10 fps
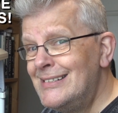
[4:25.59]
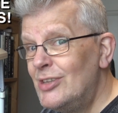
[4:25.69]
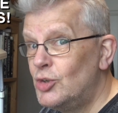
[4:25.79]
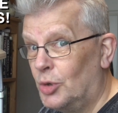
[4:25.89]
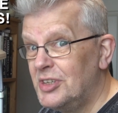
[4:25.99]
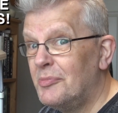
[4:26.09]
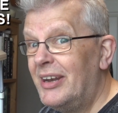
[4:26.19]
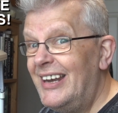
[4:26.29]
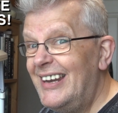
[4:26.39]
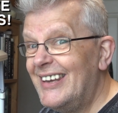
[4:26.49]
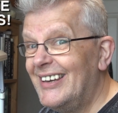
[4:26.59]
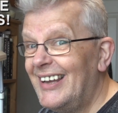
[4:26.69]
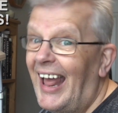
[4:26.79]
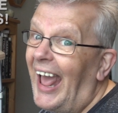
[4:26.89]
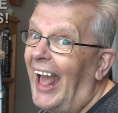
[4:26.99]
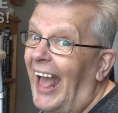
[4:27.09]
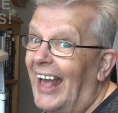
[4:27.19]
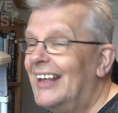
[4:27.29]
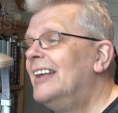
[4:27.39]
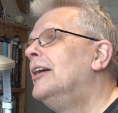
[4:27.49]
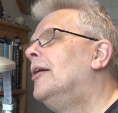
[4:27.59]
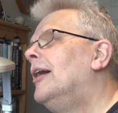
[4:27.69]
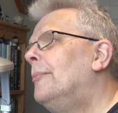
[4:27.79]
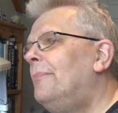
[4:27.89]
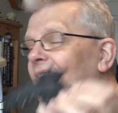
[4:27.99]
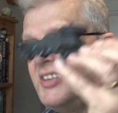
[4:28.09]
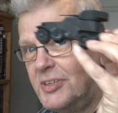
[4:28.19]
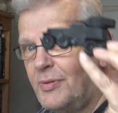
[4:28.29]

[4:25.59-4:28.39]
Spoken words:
The joys of being an idiot. This is